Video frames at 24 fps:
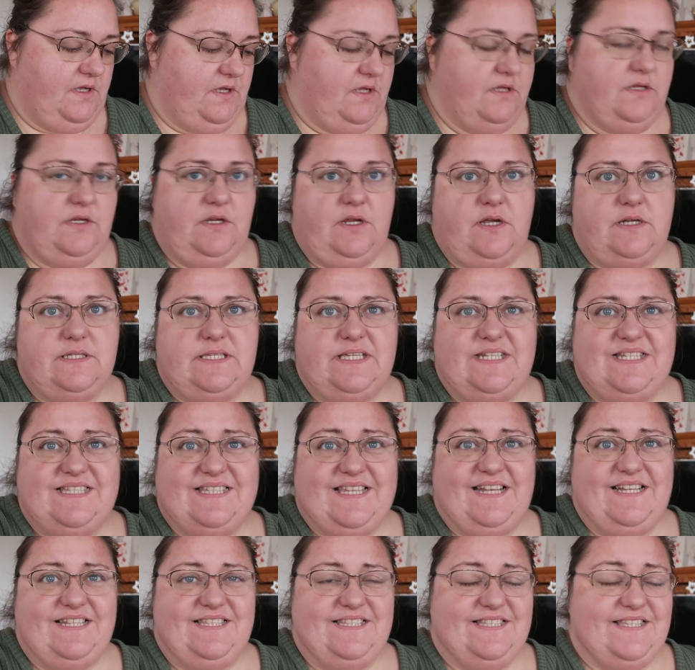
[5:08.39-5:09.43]
Because I
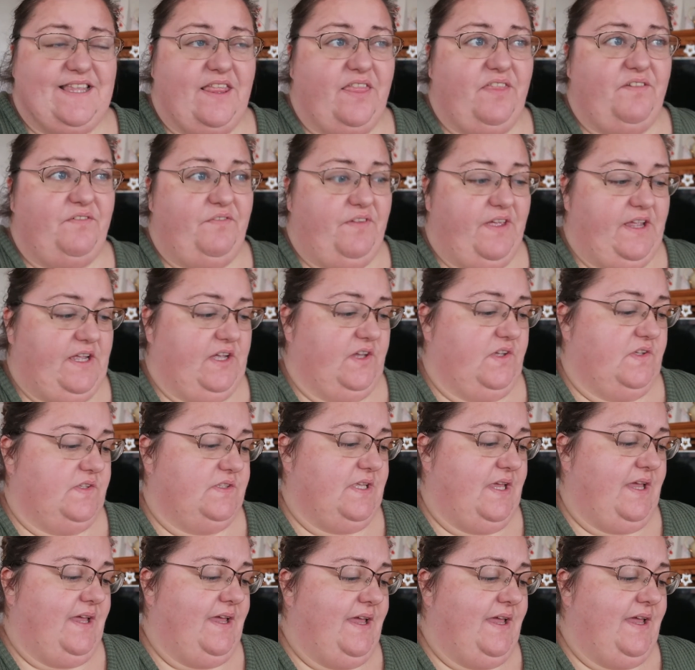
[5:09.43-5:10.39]
decided to send the figures,